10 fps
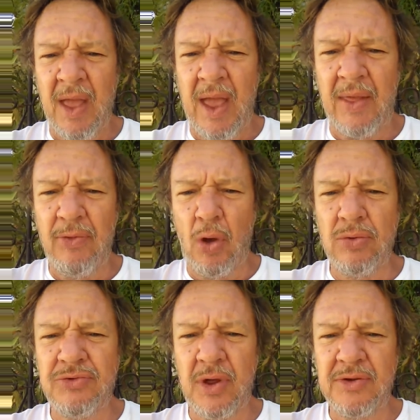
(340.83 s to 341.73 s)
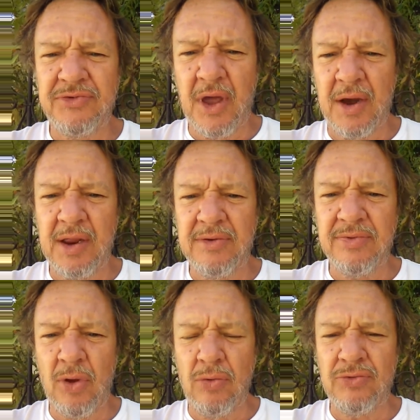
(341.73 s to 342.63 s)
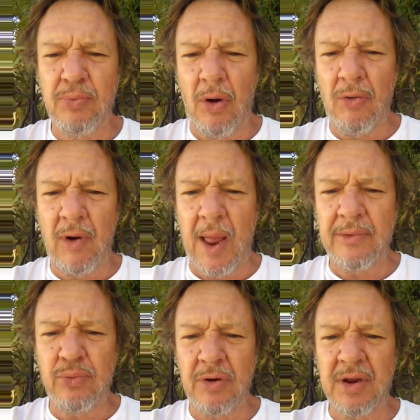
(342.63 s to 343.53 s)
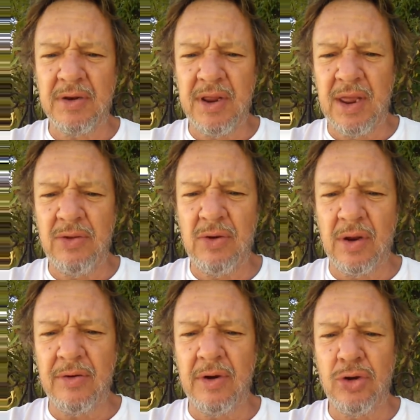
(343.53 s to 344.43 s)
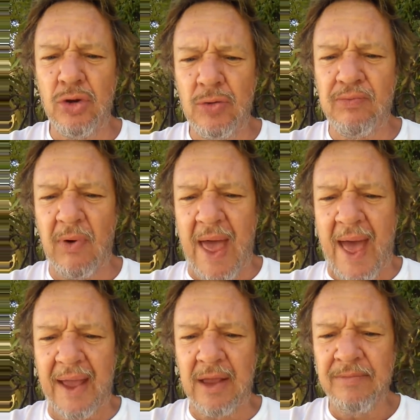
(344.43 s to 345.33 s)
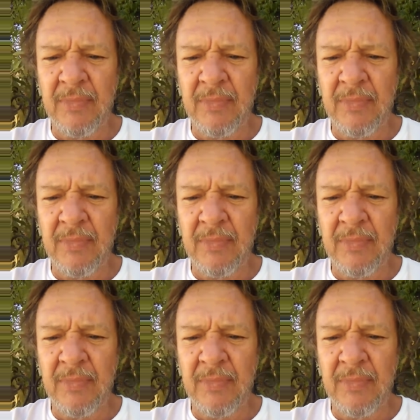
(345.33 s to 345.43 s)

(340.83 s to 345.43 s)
and those studies and those programs were continued under a new flag.